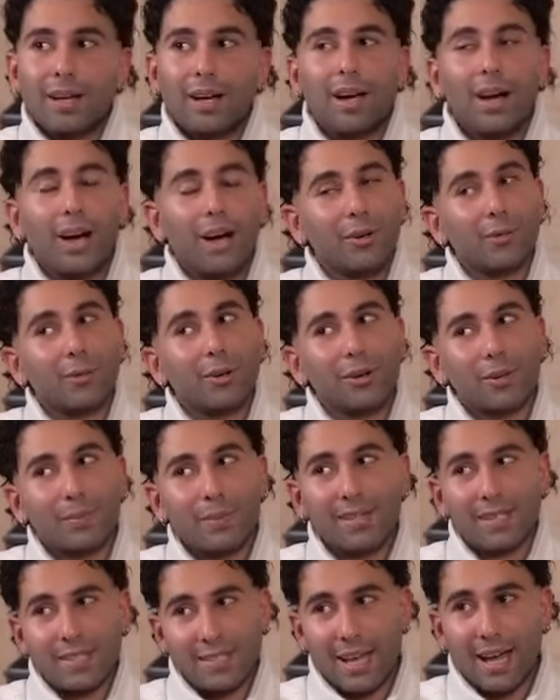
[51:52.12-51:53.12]
Hard work
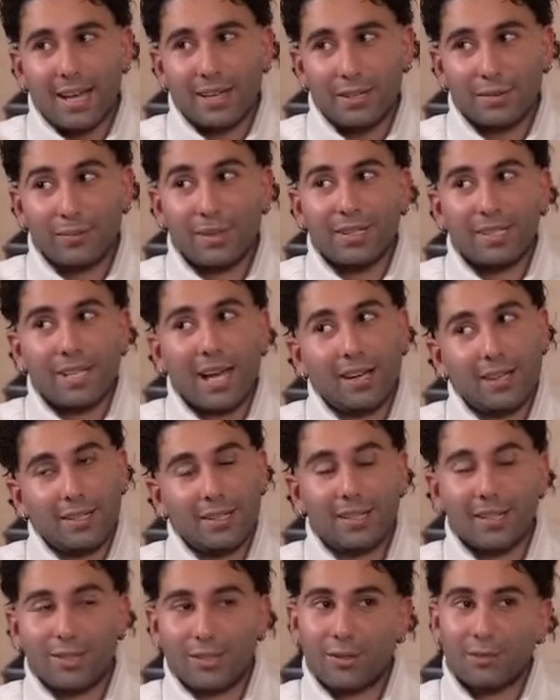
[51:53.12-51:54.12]
beats talent when
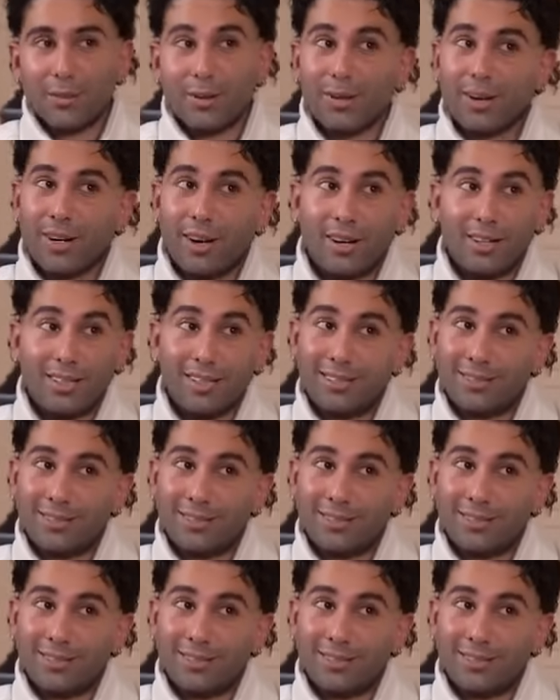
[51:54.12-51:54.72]
talent doesn't work hard.